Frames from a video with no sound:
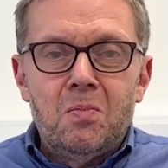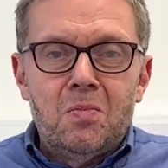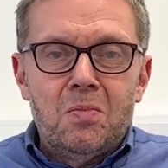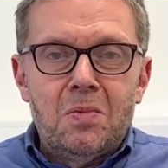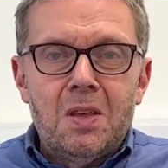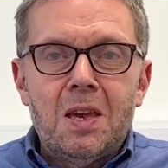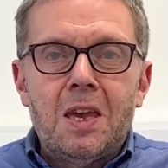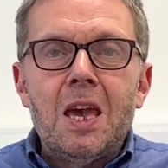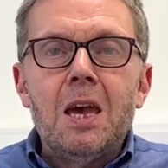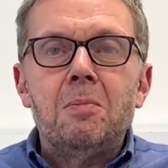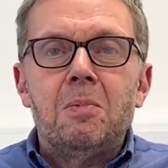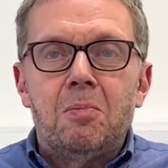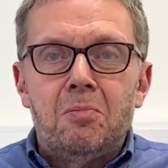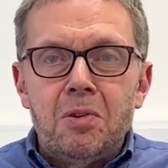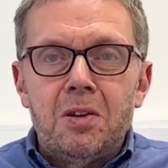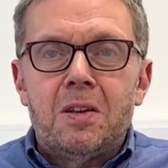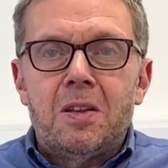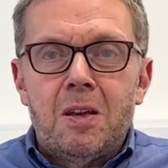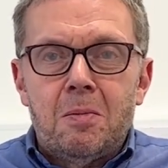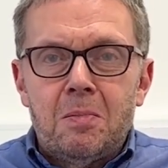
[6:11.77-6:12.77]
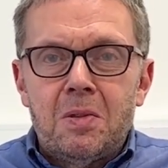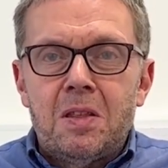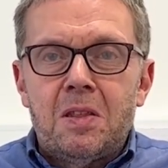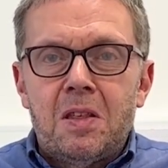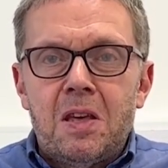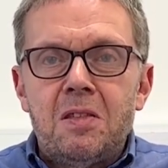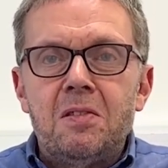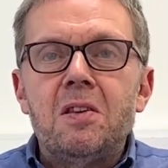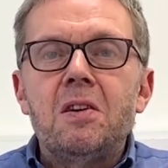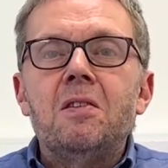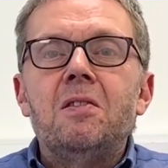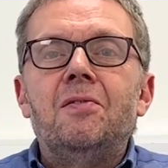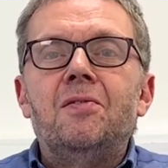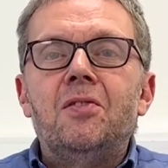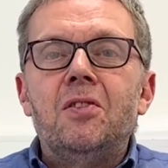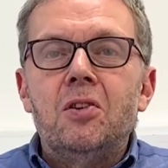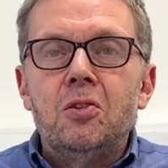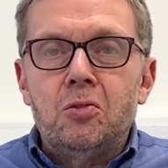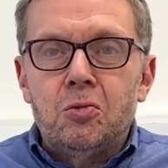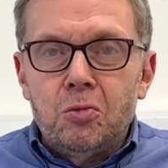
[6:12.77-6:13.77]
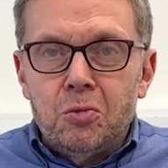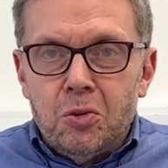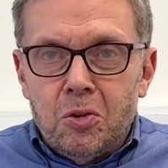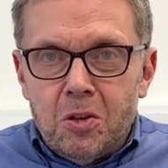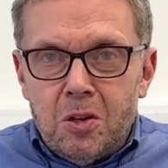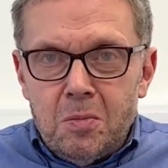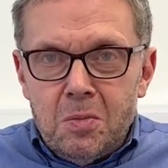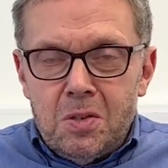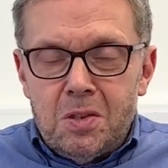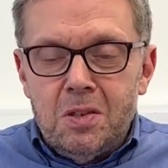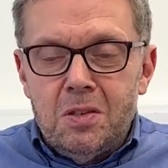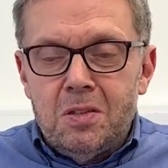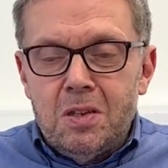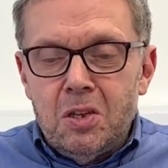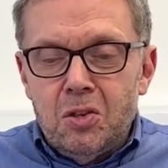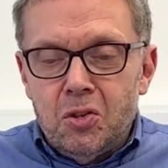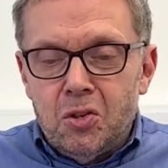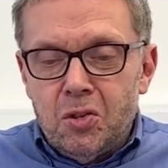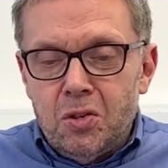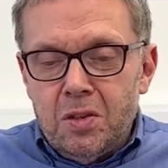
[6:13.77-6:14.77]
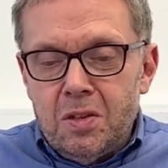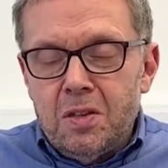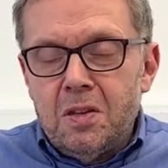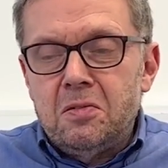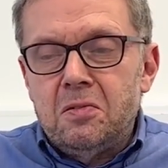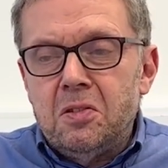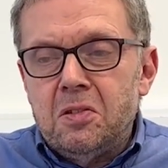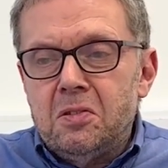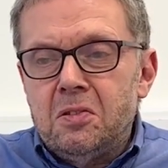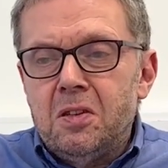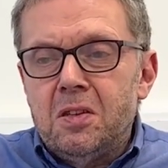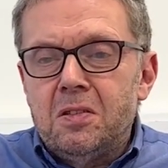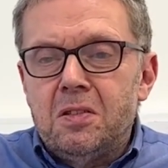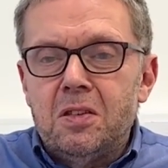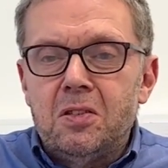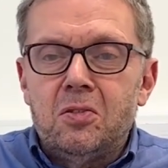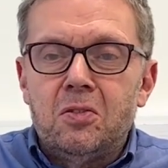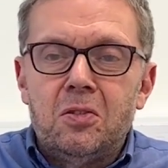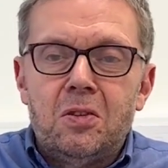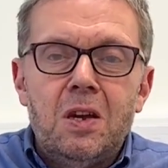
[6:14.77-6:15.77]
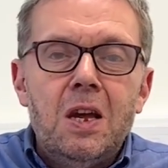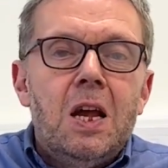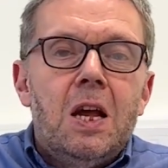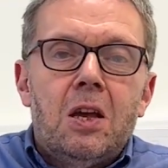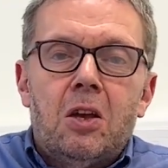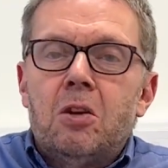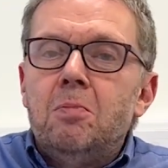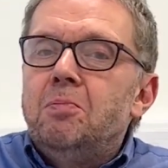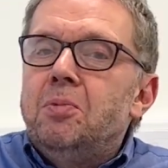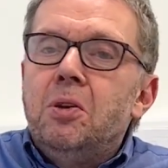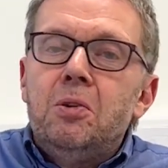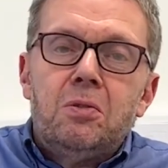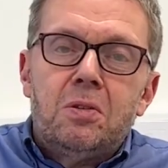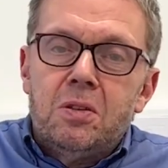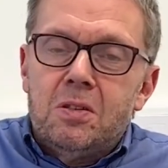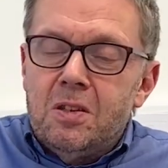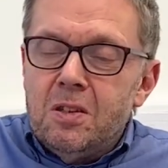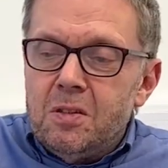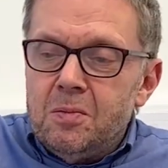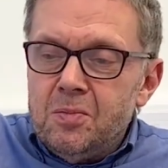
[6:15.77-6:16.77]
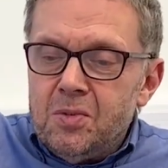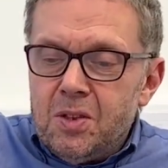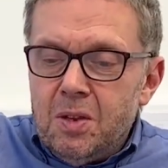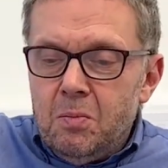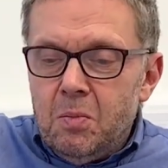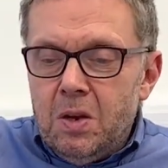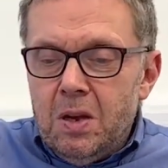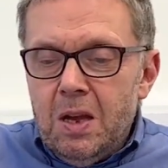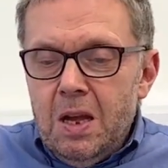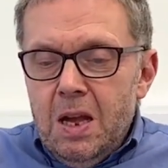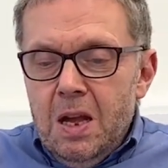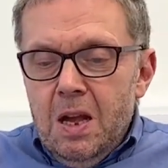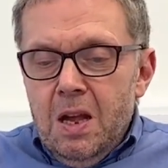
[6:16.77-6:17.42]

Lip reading: They can be printed out, but they are virtual documents, essentially. They just exist on a computer system somewhere.